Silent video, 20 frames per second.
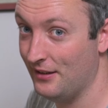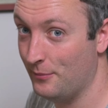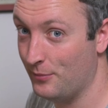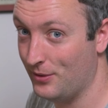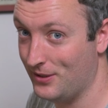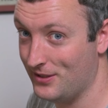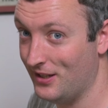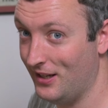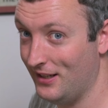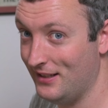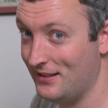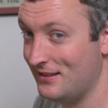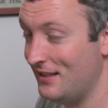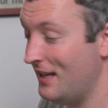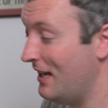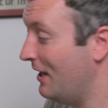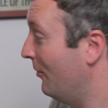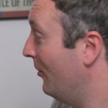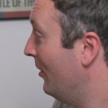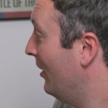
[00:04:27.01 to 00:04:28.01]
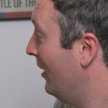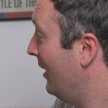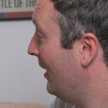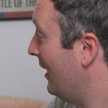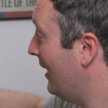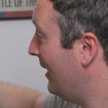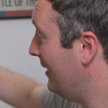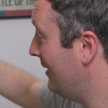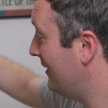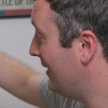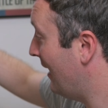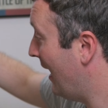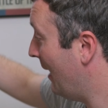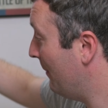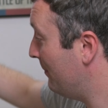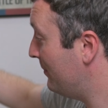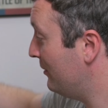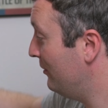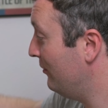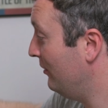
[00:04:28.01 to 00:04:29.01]
precise now and it's
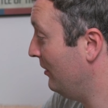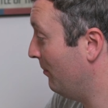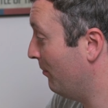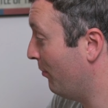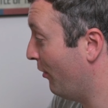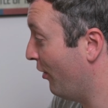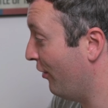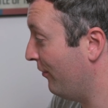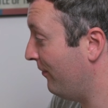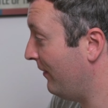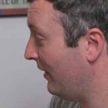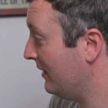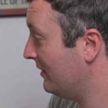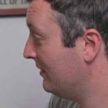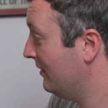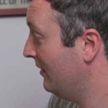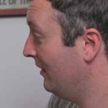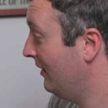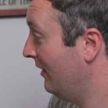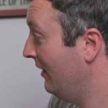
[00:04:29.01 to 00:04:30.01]
absolutely perfect.